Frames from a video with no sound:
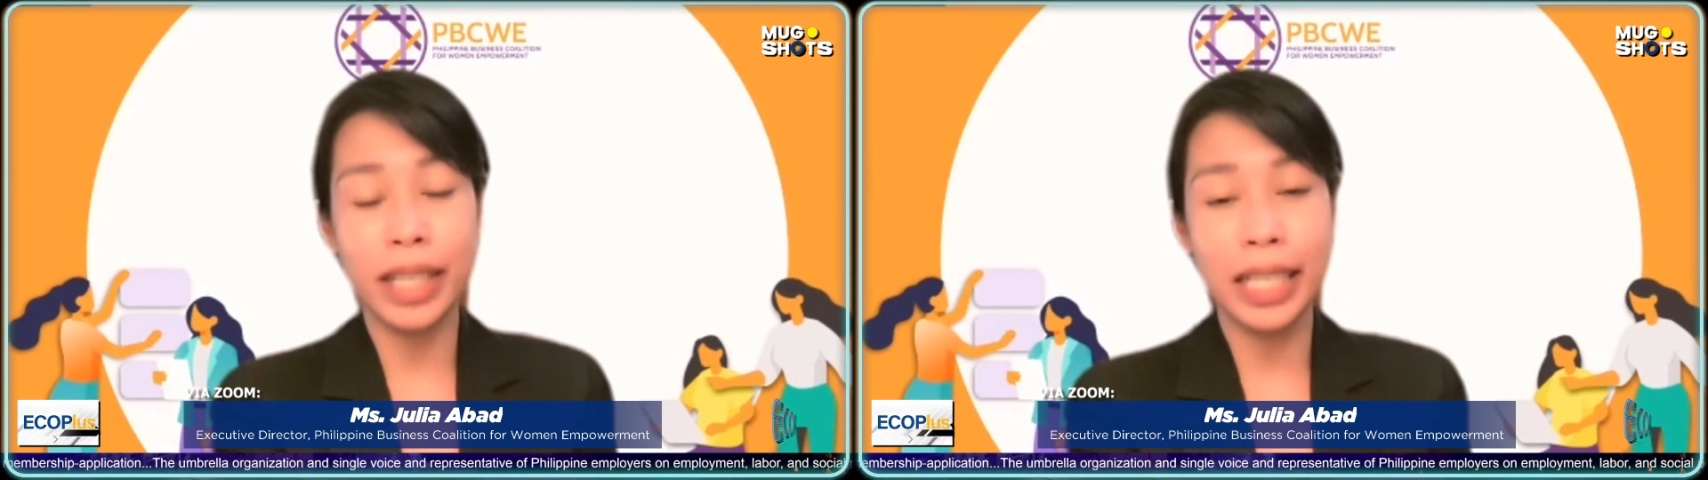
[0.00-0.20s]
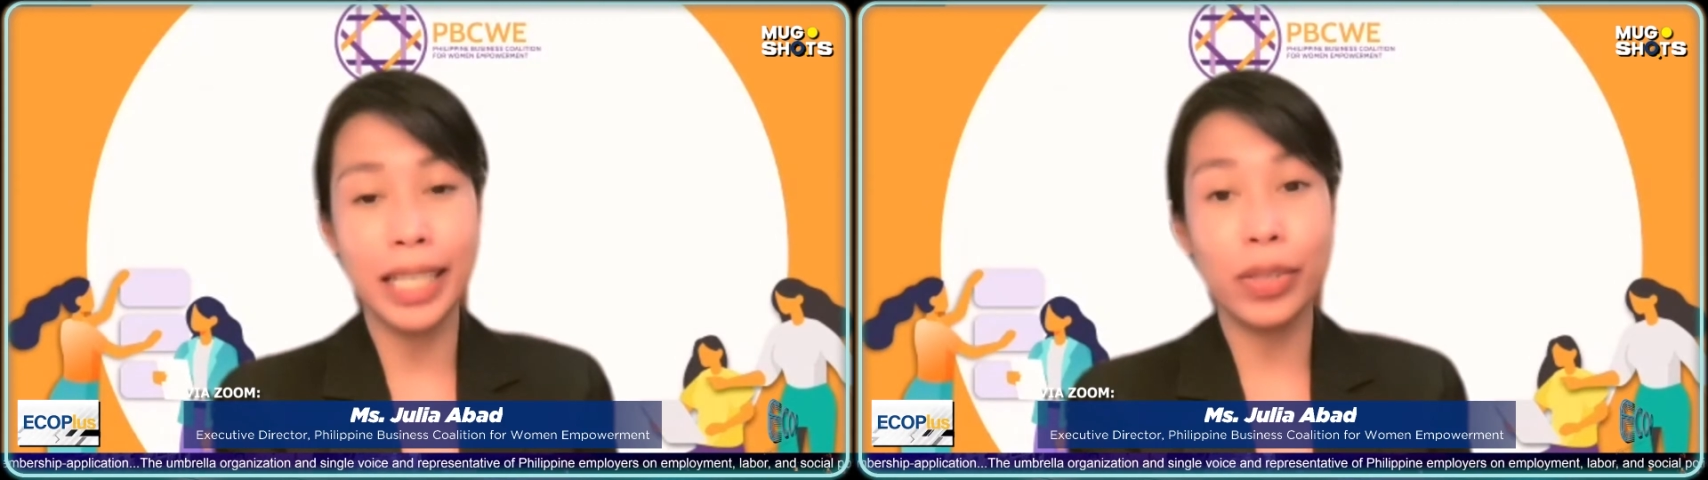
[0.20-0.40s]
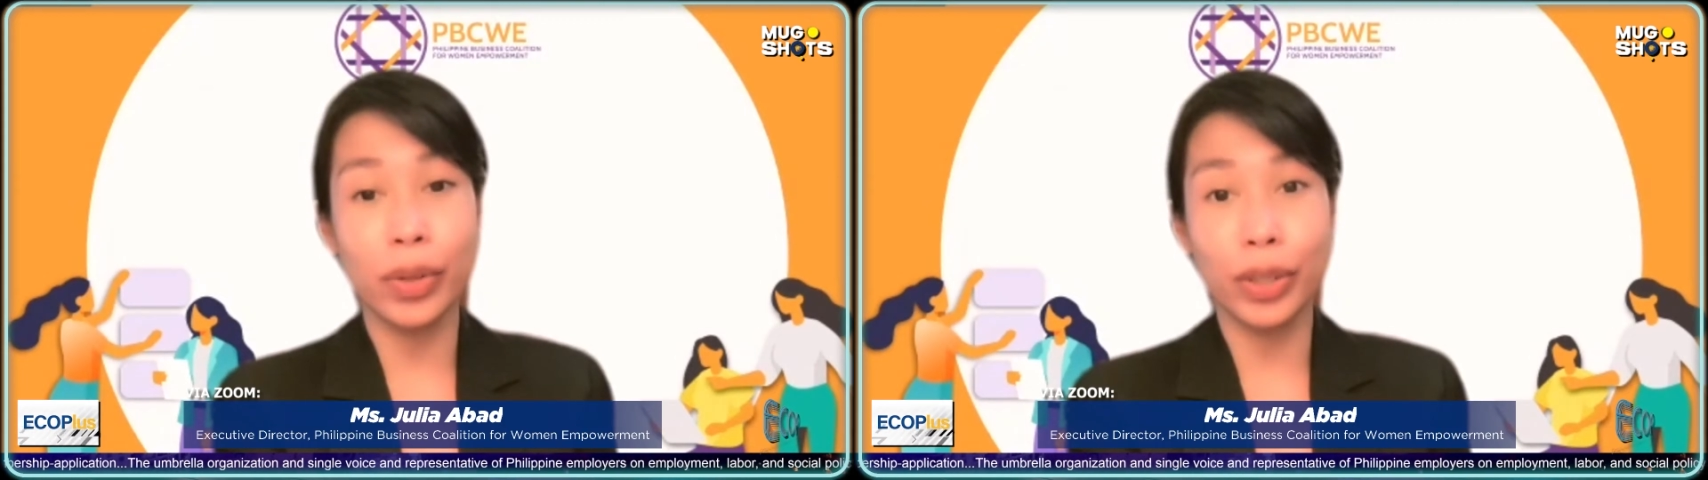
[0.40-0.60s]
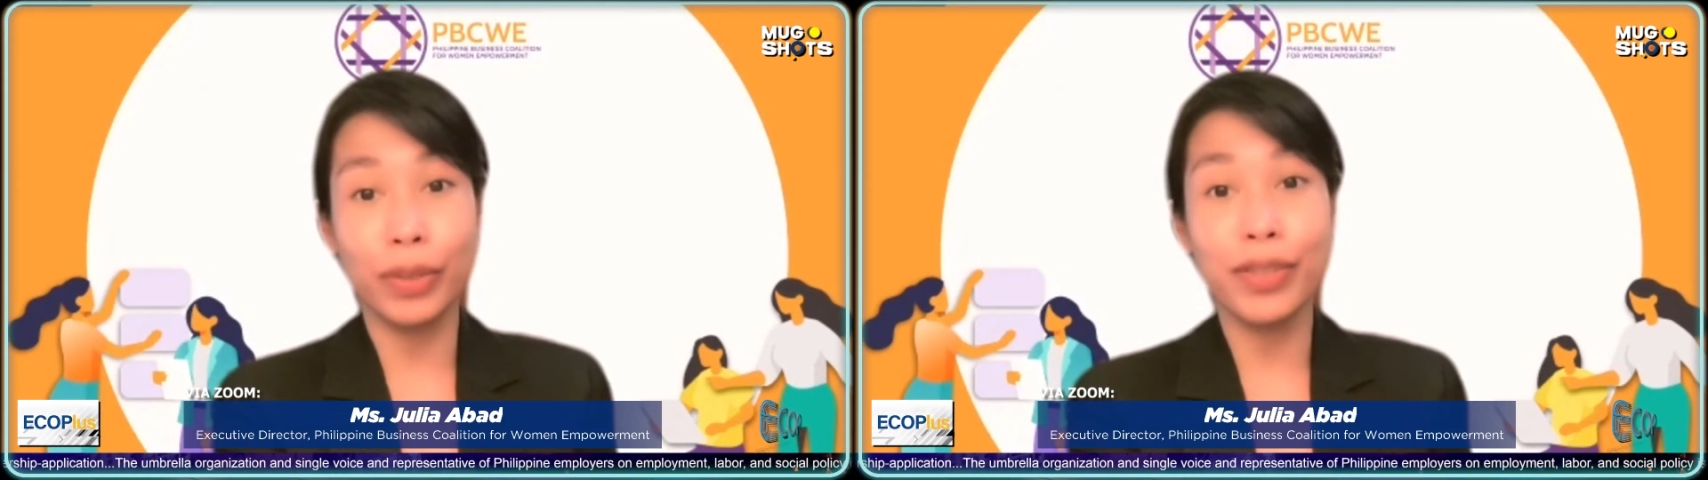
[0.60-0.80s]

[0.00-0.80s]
really sort of